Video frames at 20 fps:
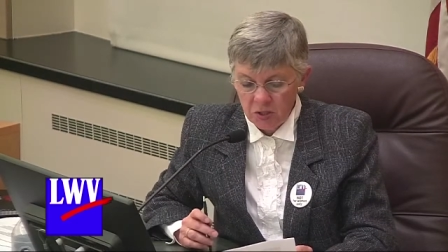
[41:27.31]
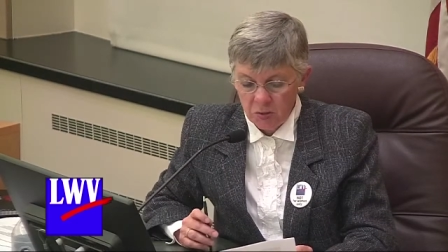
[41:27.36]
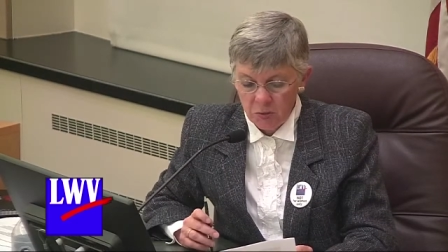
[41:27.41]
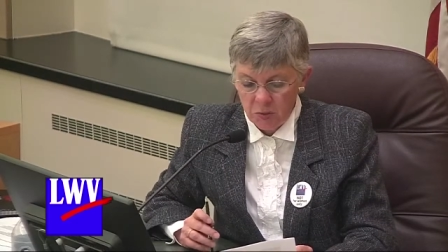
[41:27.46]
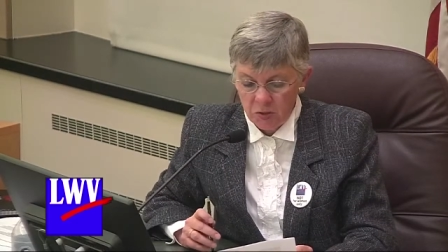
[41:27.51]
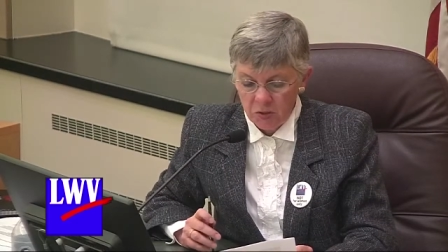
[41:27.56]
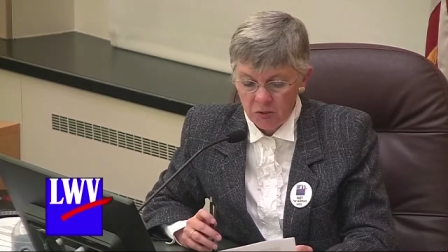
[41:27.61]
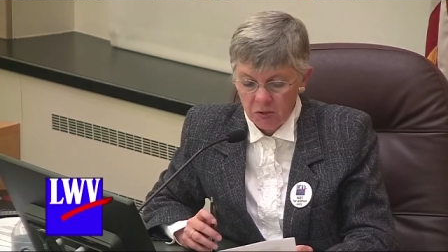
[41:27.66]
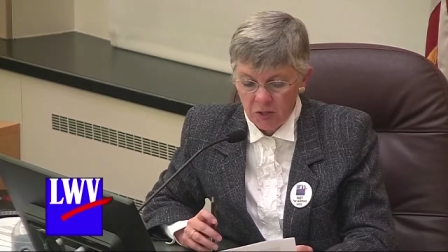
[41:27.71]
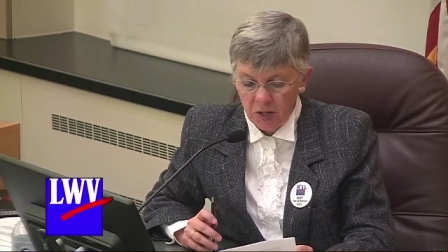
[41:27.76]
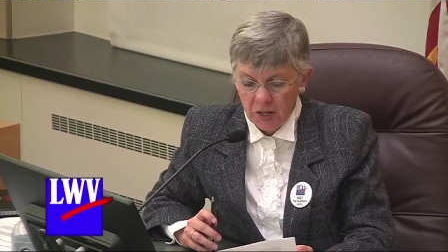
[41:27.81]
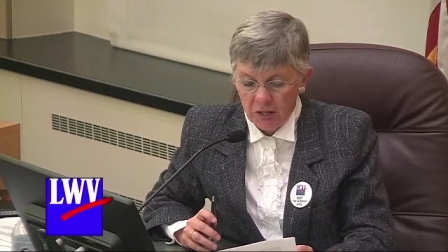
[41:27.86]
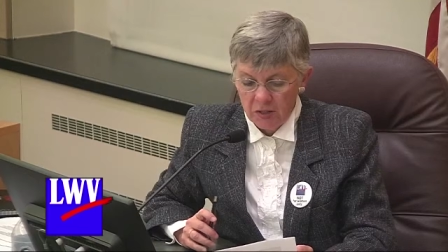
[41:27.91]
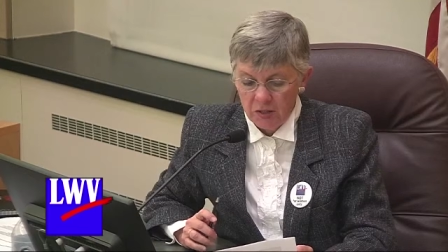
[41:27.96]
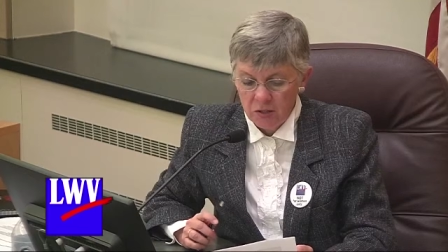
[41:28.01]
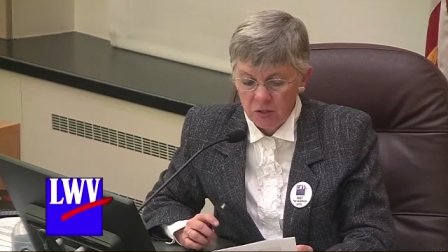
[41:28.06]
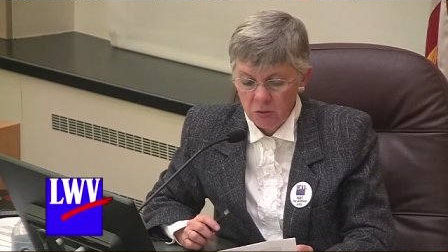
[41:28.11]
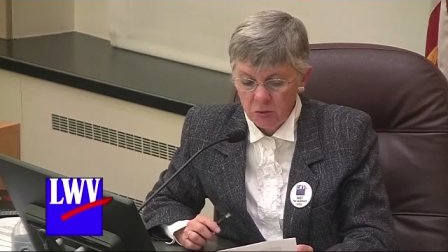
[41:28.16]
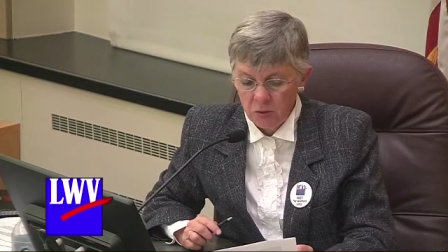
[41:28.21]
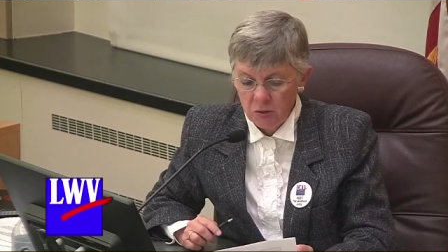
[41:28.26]
to Measure
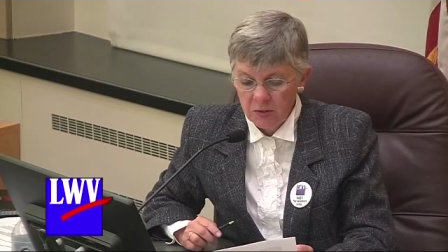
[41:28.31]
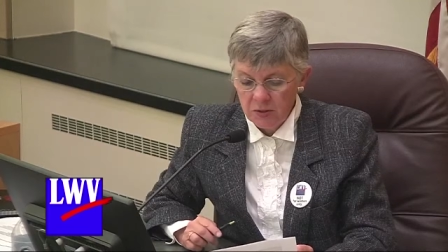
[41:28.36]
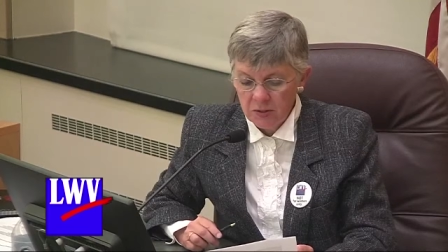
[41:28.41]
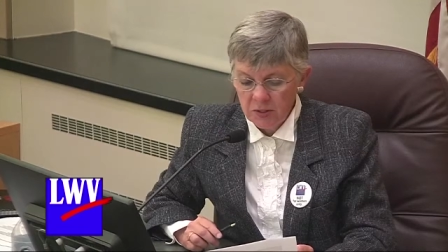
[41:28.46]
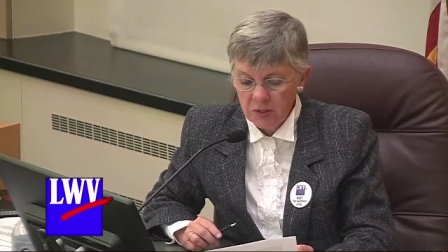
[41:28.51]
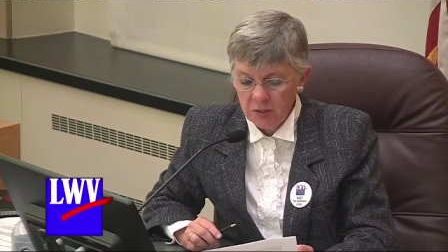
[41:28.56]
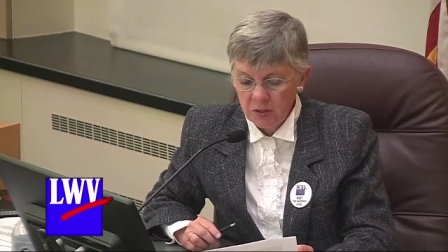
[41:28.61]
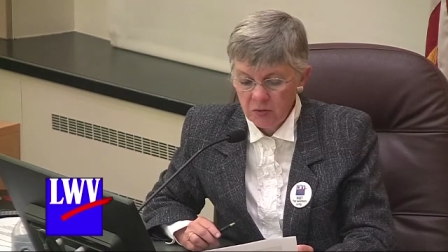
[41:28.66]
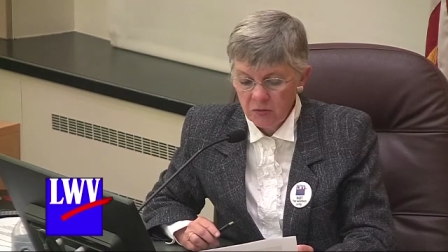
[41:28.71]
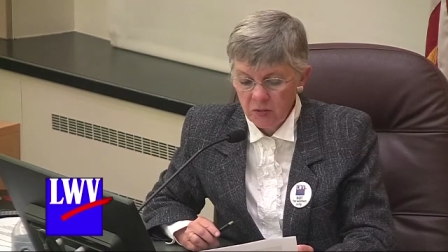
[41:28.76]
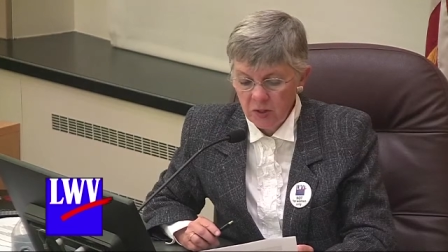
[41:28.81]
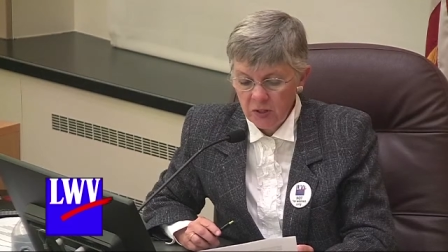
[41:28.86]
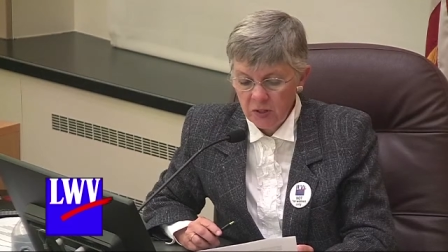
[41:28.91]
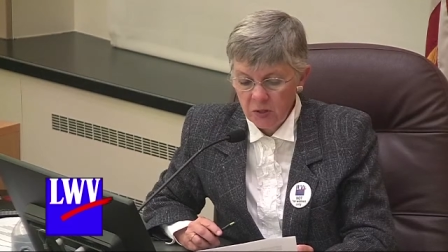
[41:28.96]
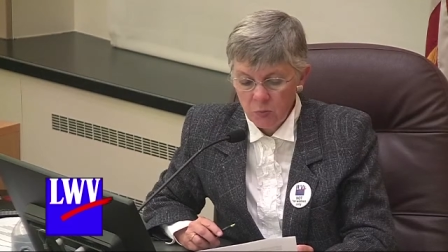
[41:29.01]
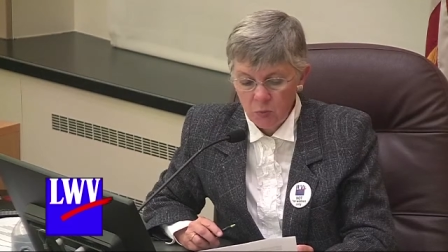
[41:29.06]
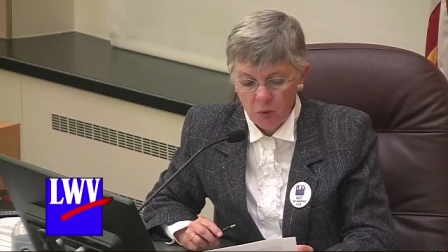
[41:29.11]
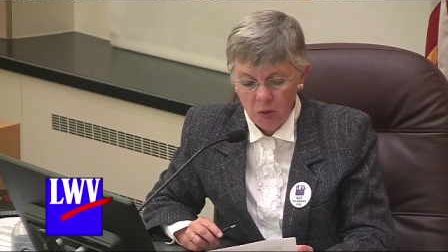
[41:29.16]
92 is that it's funded